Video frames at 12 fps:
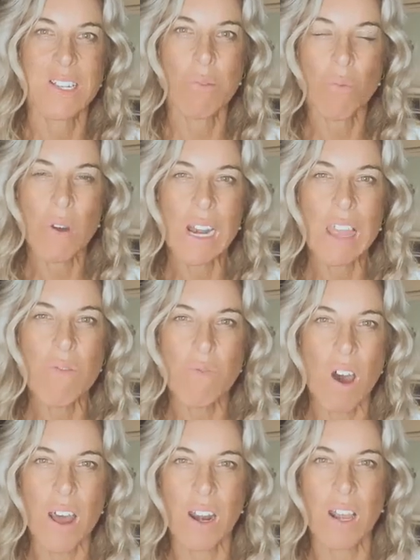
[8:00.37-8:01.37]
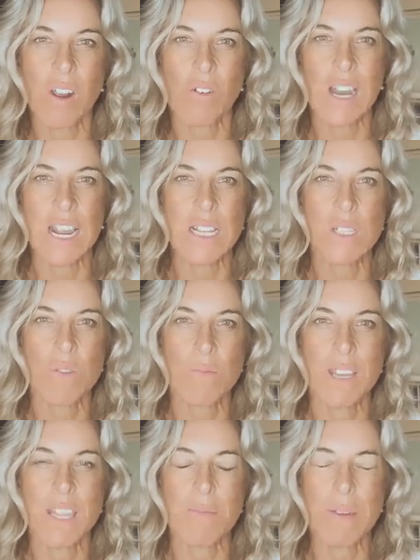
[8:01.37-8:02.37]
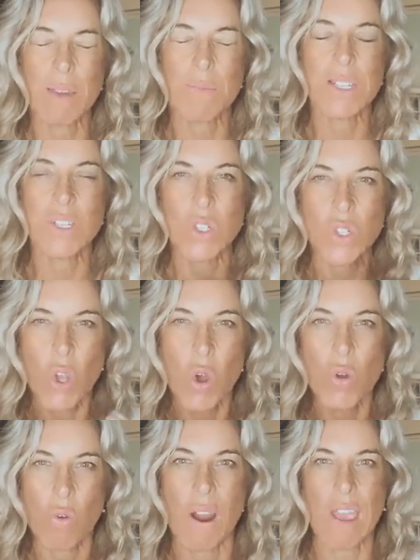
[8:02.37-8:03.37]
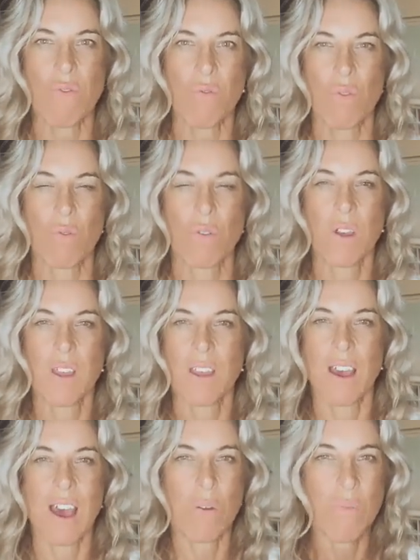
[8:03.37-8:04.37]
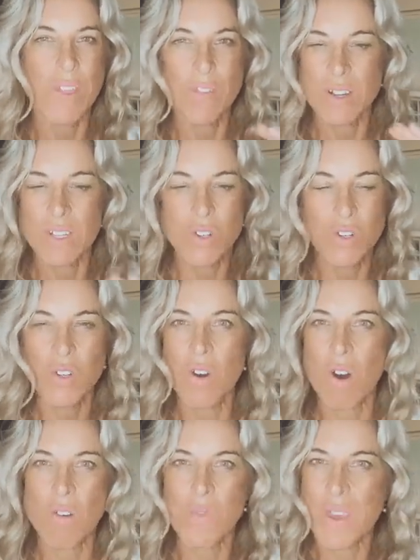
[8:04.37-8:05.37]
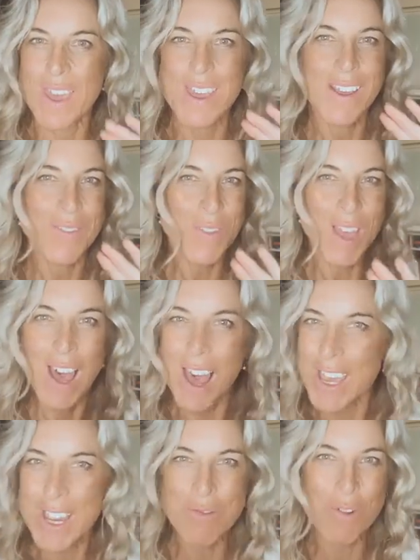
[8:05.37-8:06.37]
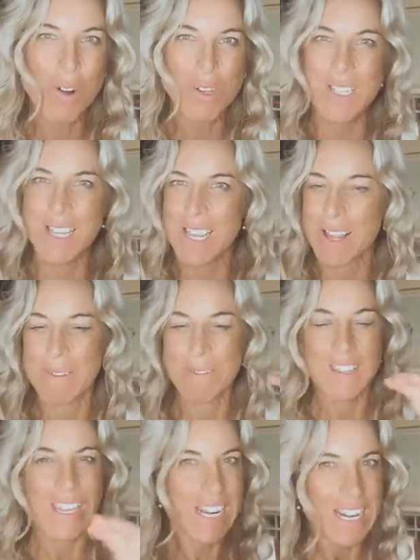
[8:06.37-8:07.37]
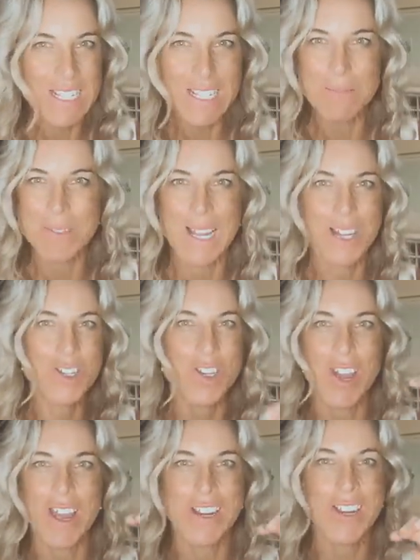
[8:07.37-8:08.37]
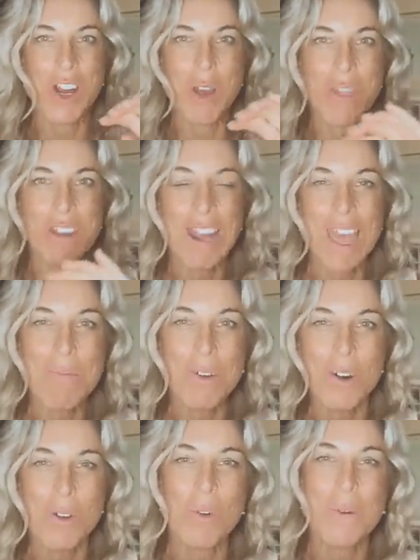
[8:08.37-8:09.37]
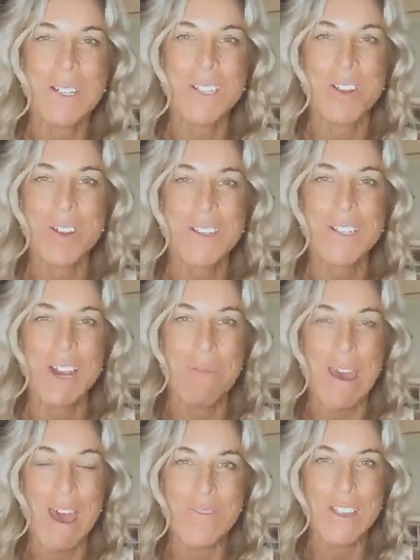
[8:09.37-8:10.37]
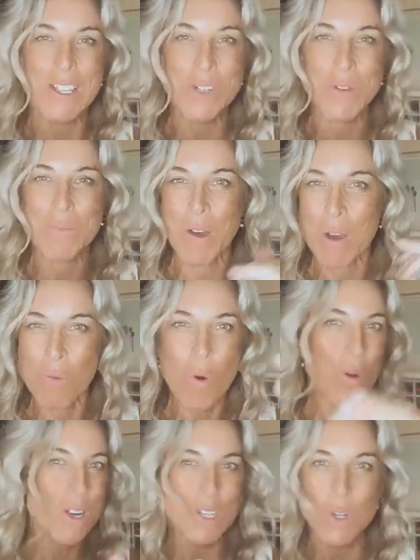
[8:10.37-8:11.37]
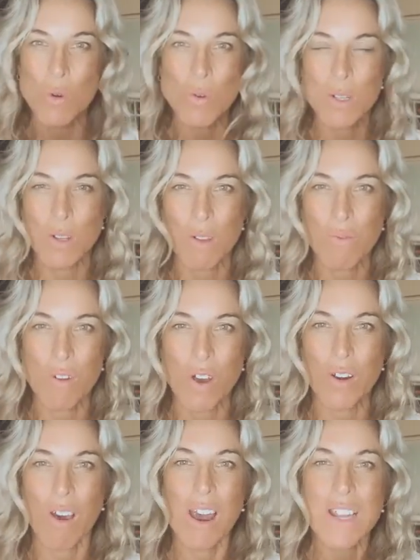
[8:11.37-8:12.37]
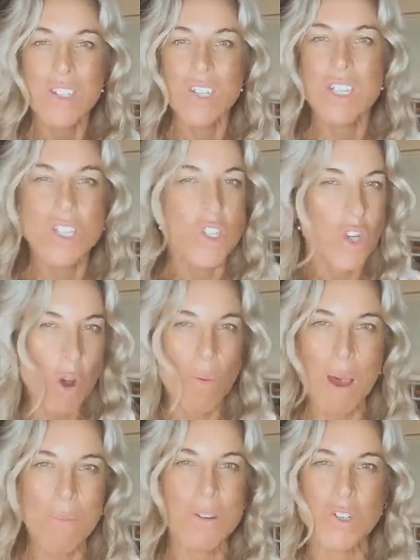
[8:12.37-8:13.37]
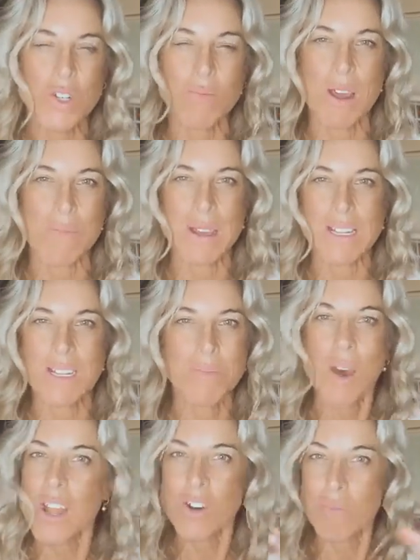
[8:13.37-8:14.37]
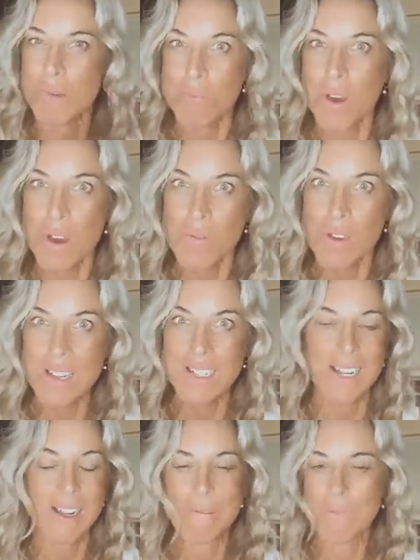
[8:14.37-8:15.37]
some really vital ingredients for me that make me so grateful, whether it's good coffee, hugging Roxy, getting some sunshine. The neighborhood always knows that I'm out there doing my walk and talks on the phone. I just show up and do my best. It might not be perfect.